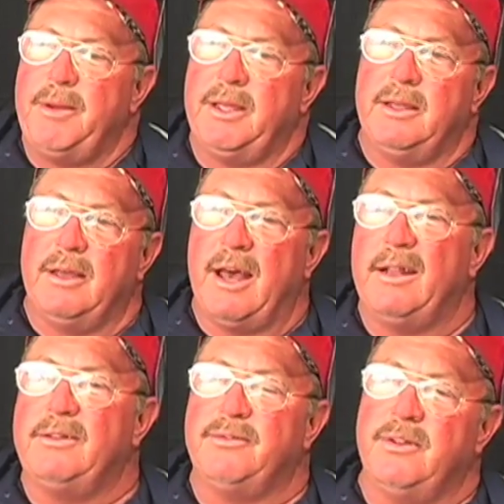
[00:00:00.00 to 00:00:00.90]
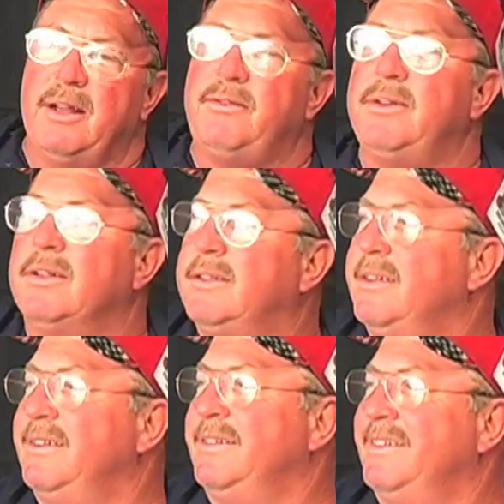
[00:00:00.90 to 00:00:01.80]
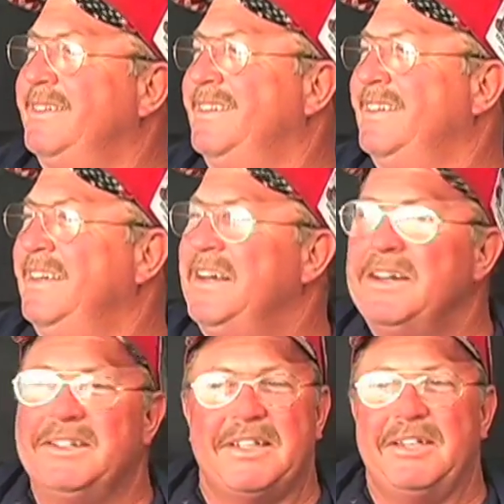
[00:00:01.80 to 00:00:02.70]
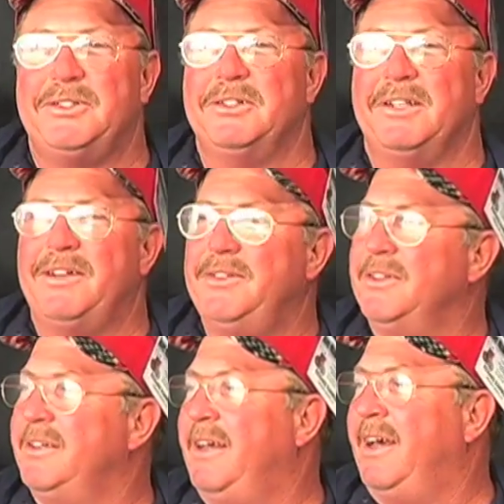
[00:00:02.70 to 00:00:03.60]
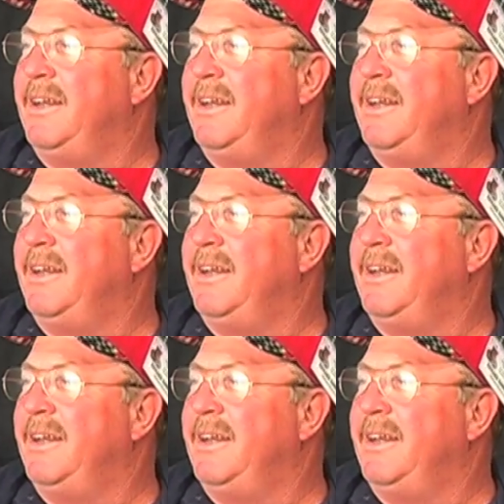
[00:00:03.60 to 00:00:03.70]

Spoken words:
me out at the flying field, because I sure love doing that.